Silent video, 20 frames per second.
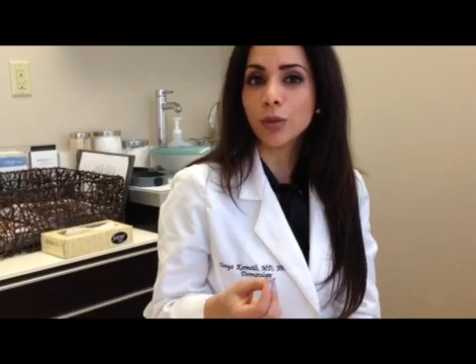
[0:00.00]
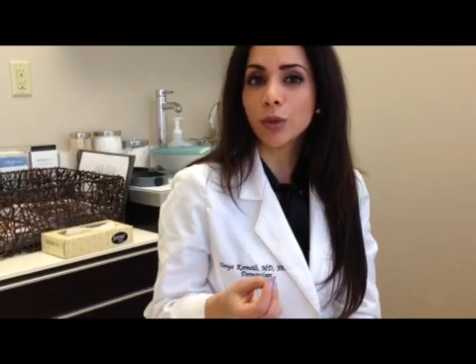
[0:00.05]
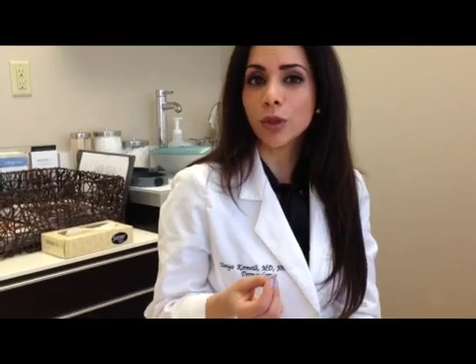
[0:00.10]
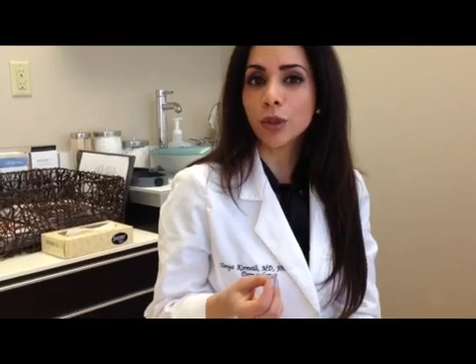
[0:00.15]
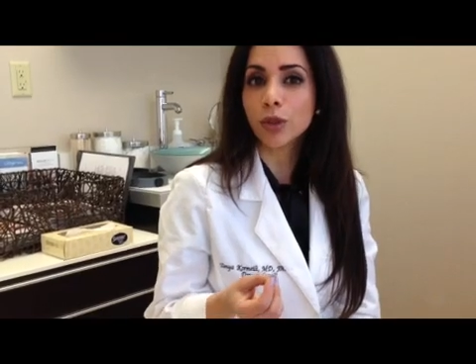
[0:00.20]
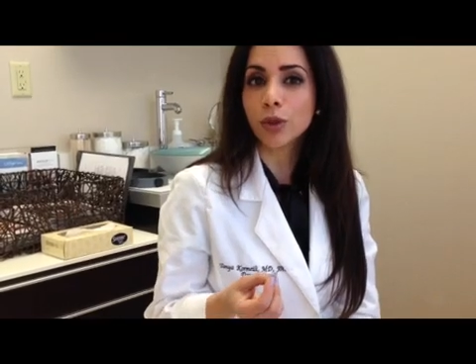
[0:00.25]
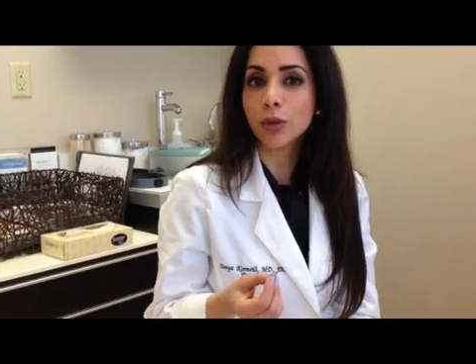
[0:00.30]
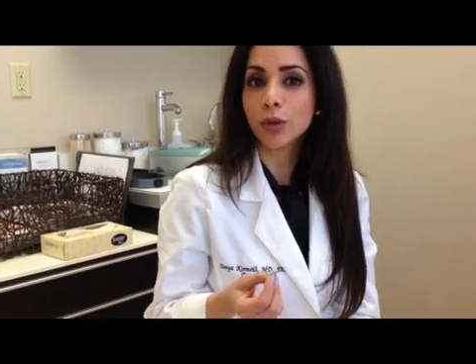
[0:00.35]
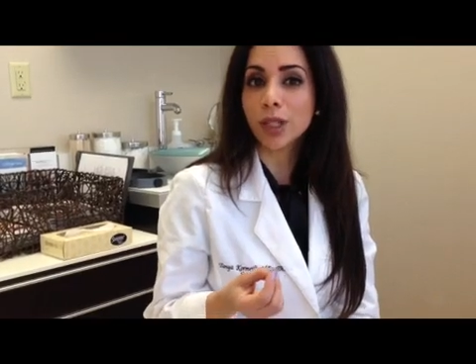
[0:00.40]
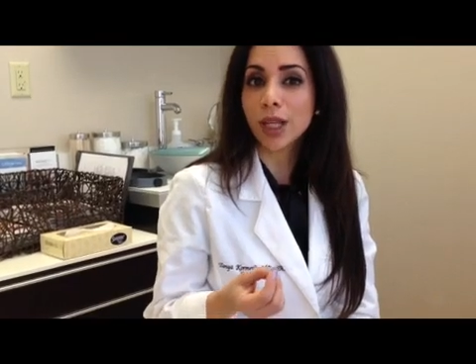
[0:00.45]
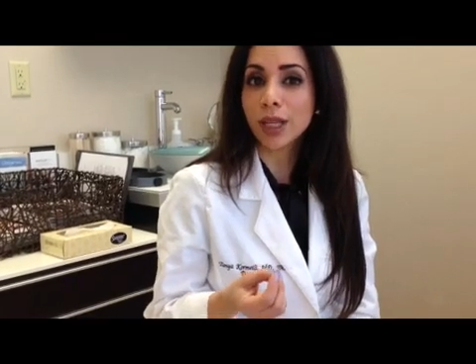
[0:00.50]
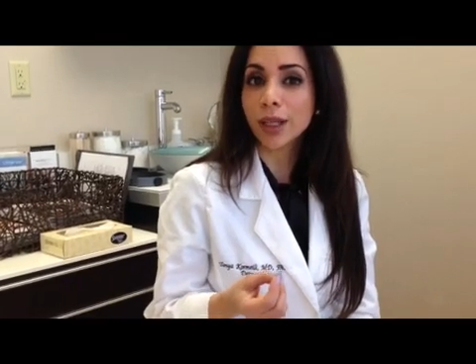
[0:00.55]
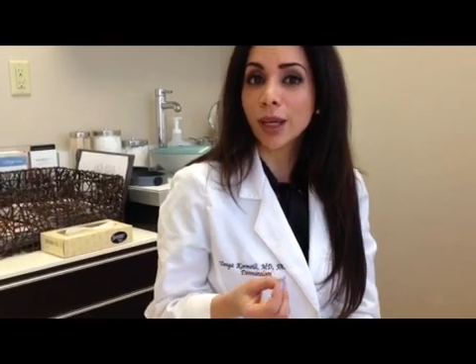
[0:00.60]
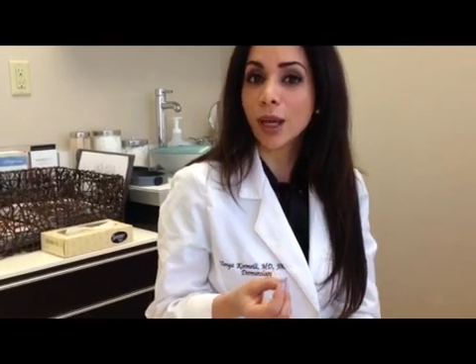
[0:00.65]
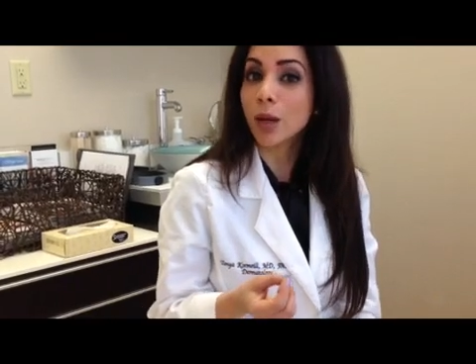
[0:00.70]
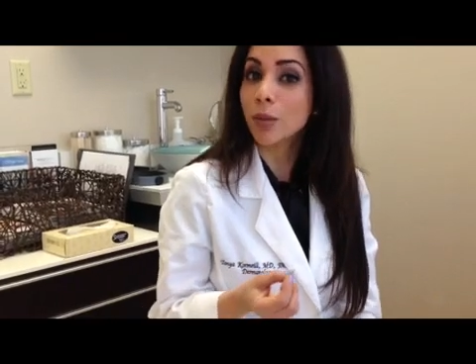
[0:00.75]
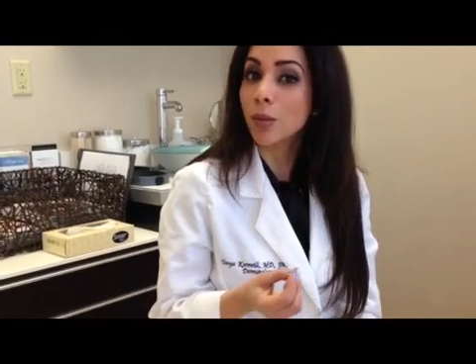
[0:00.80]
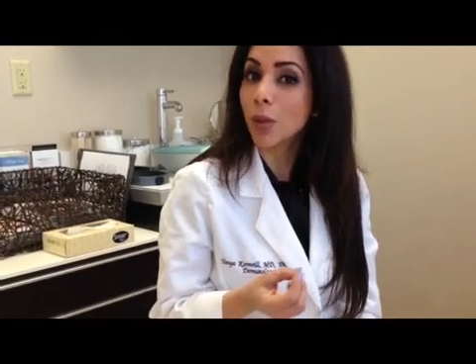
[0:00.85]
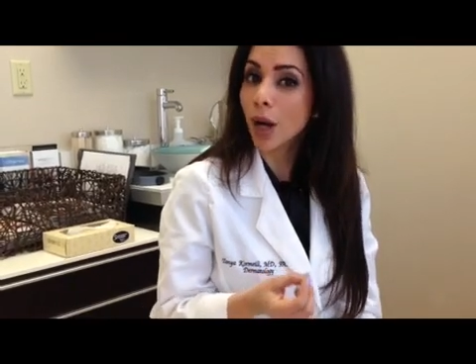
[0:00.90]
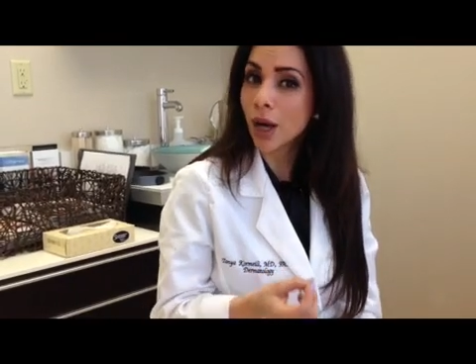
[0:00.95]
were to take
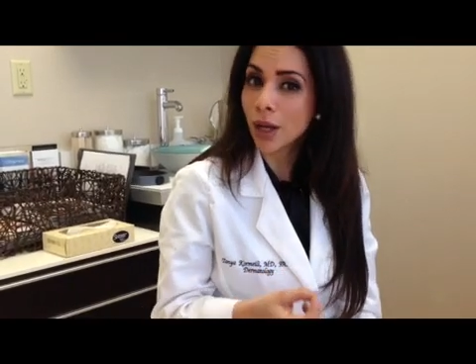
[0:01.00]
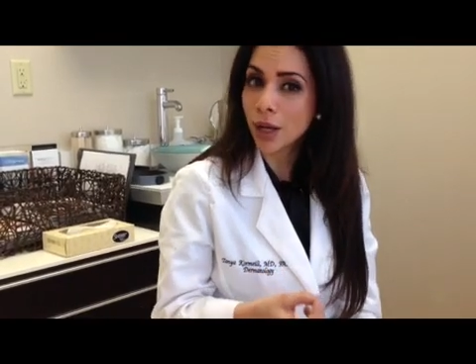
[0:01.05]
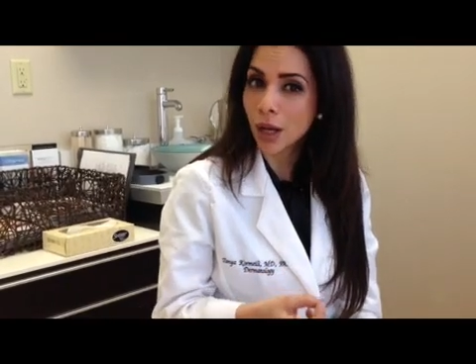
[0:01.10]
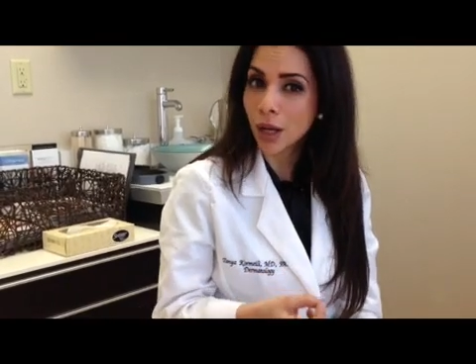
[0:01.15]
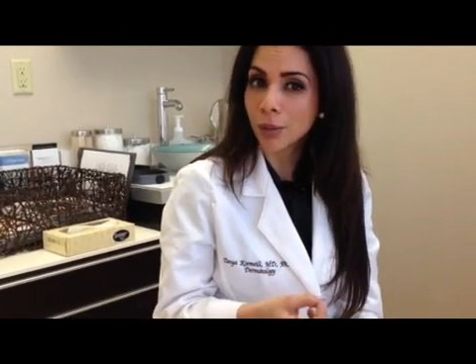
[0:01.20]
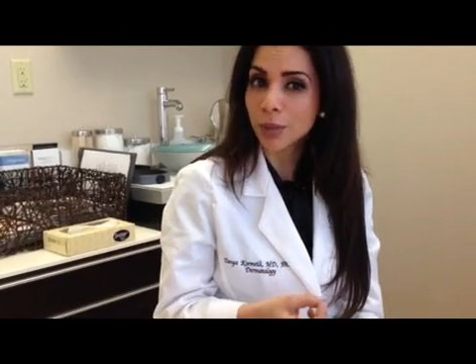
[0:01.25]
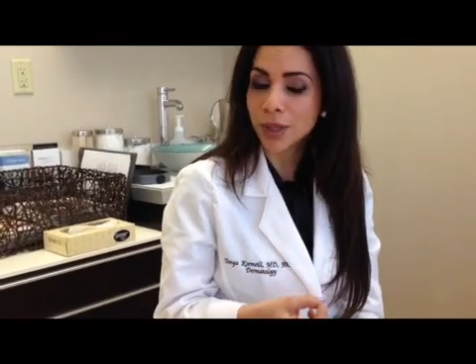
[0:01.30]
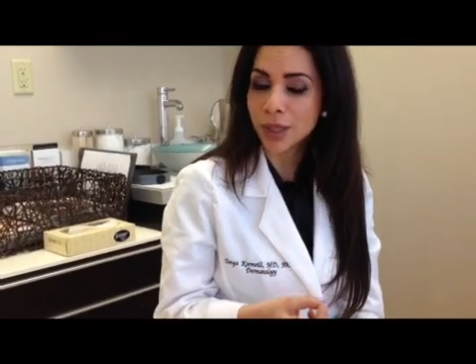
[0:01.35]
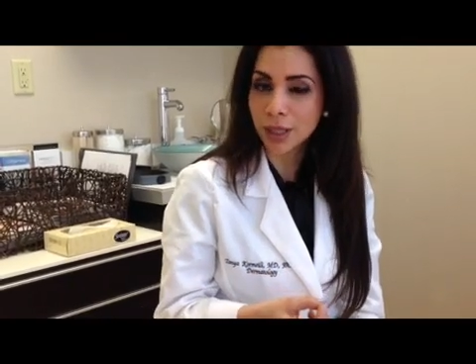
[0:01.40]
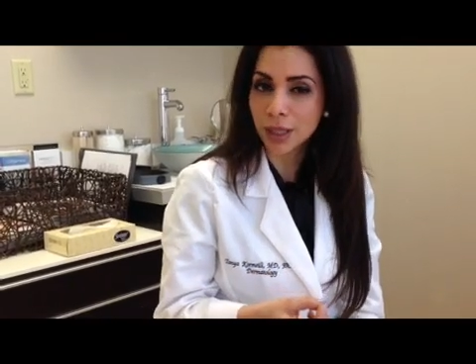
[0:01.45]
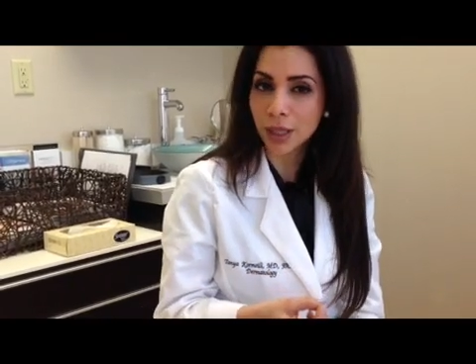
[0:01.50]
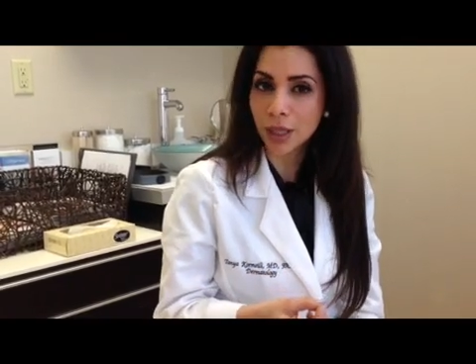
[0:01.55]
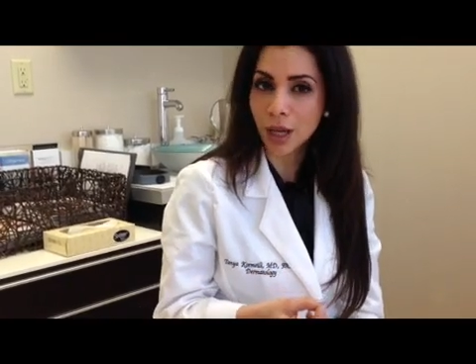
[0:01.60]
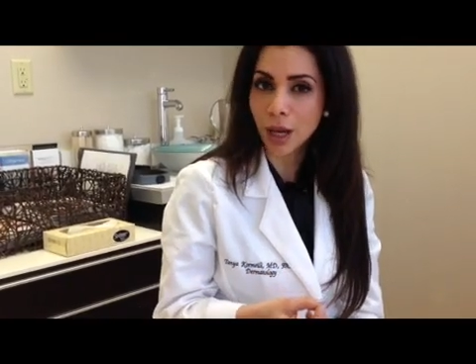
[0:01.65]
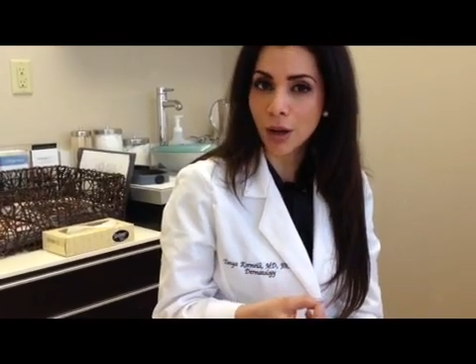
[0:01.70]
a biopsy